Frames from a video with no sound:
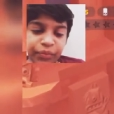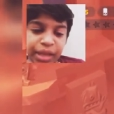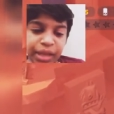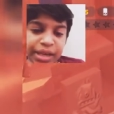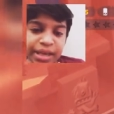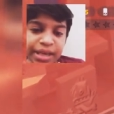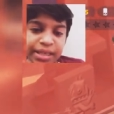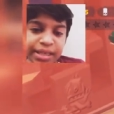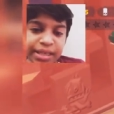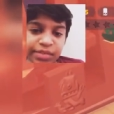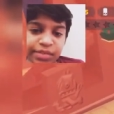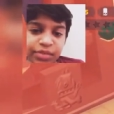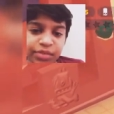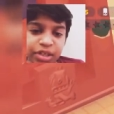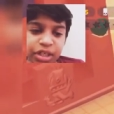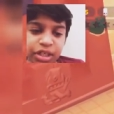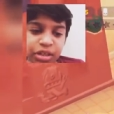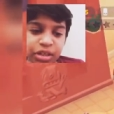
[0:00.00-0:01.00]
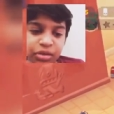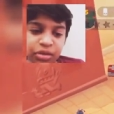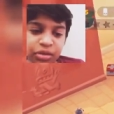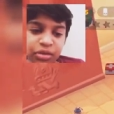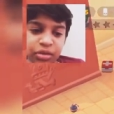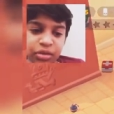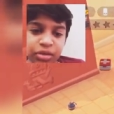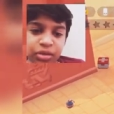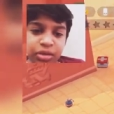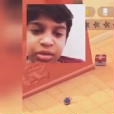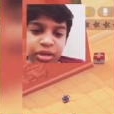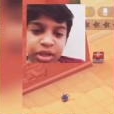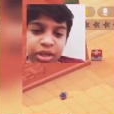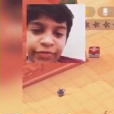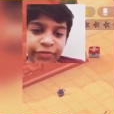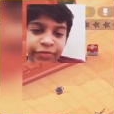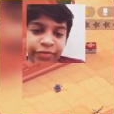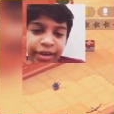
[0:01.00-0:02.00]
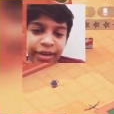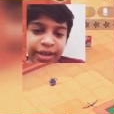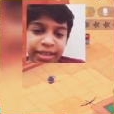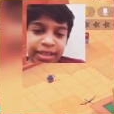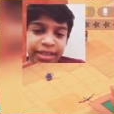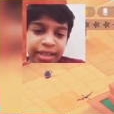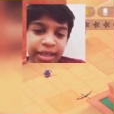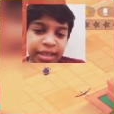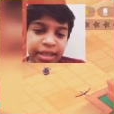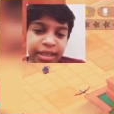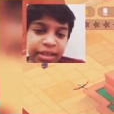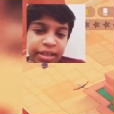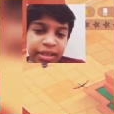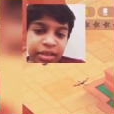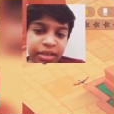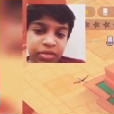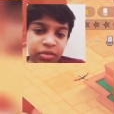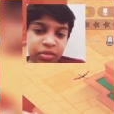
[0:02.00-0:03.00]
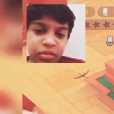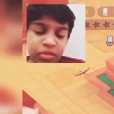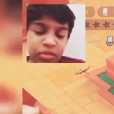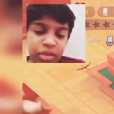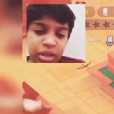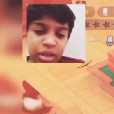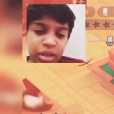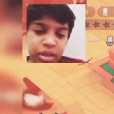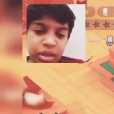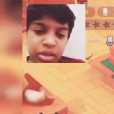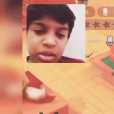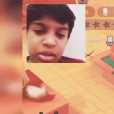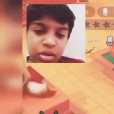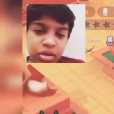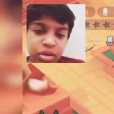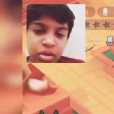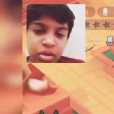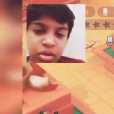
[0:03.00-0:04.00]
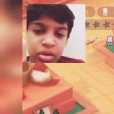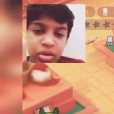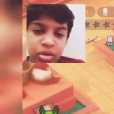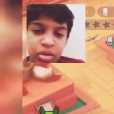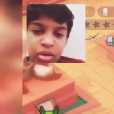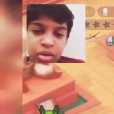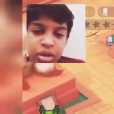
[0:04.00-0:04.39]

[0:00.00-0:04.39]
end the video if I die now okay so